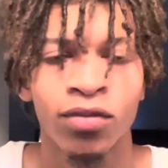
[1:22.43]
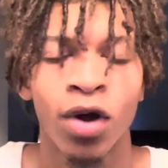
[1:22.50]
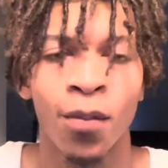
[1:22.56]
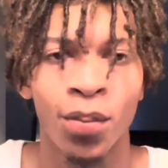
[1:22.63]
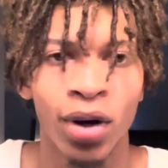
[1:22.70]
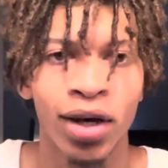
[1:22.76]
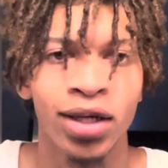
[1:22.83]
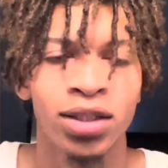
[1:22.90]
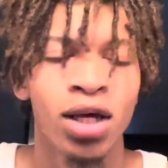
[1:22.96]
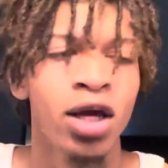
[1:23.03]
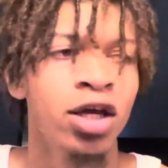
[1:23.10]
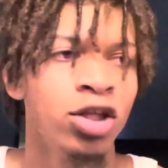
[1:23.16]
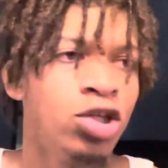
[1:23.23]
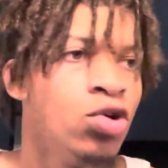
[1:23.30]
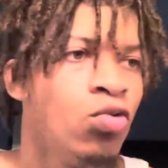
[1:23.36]
But
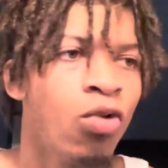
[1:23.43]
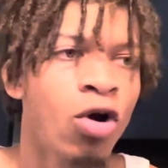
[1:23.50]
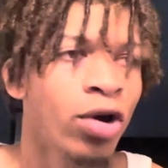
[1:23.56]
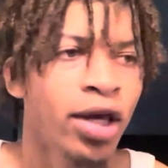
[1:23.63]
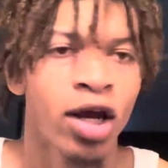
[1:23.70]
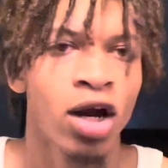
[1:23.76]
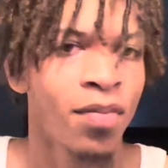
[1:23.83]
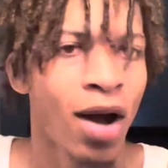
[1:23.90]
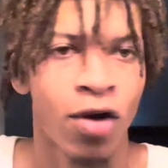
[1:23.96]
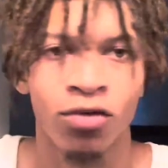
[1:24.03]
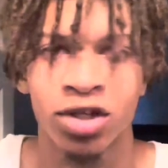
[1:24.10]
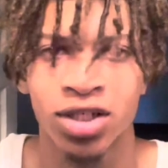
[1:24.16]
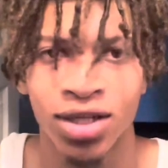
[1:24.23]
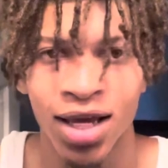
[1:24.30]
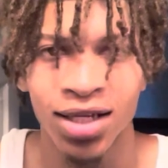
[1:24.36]
you won't care about
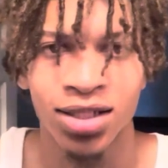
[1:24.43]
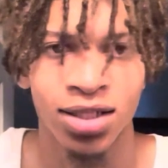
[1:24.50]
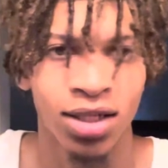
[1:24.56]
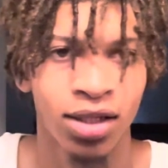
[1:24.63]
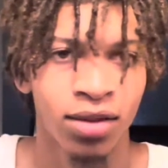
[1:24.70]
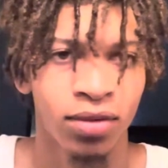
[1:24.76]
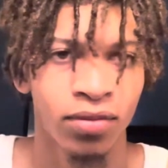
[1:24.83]
rejection.